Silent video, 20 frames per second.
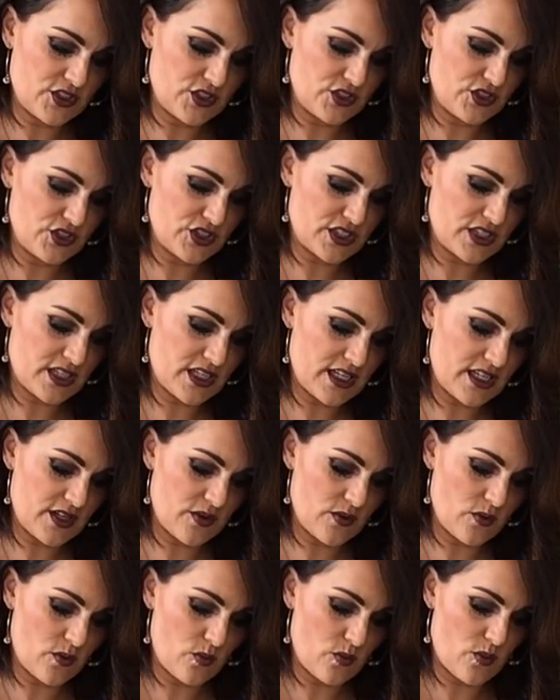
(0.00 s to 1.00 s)
You just kind
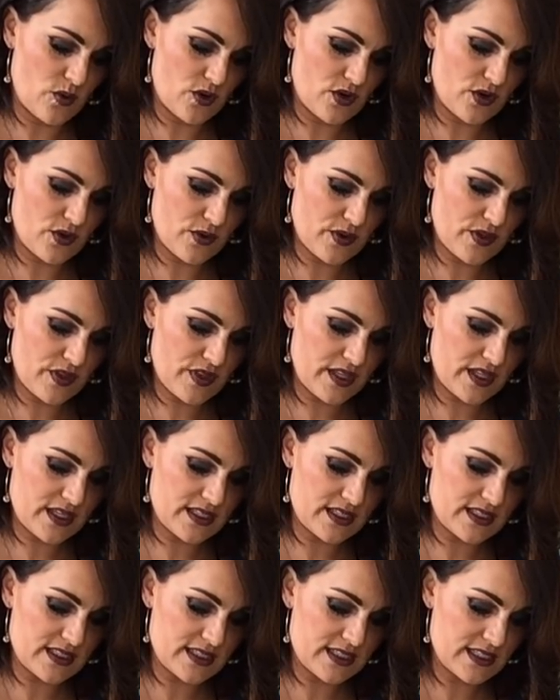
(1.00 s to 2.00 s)
of work with
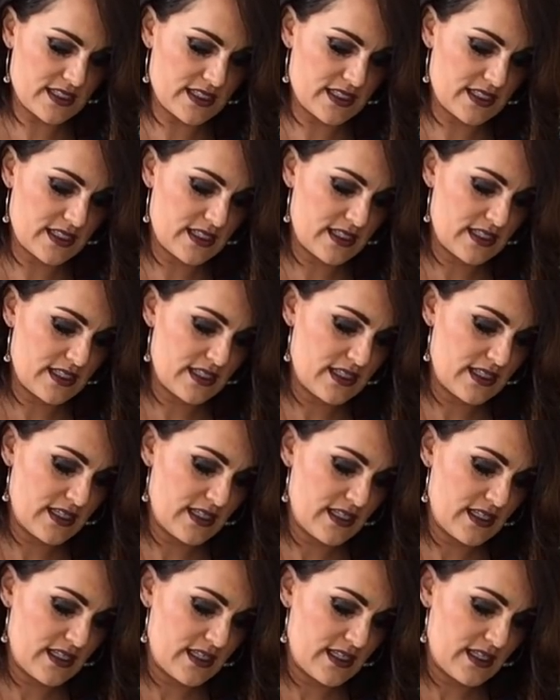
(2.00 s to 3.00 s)
it
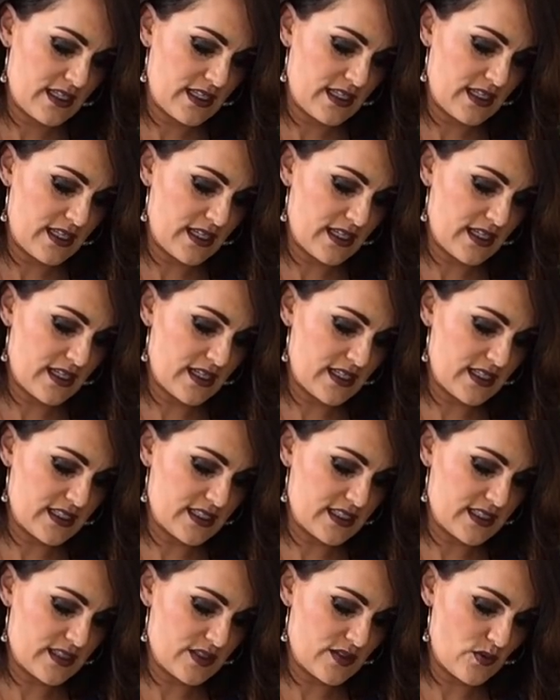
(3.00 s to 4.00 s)

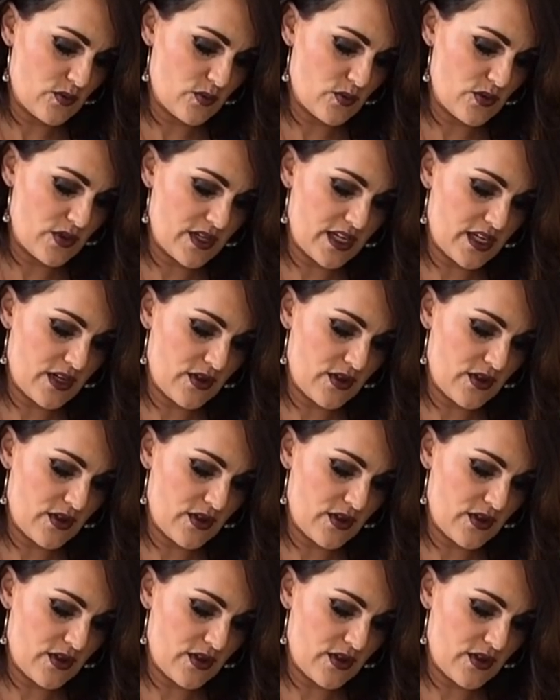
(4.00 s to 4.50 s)
and work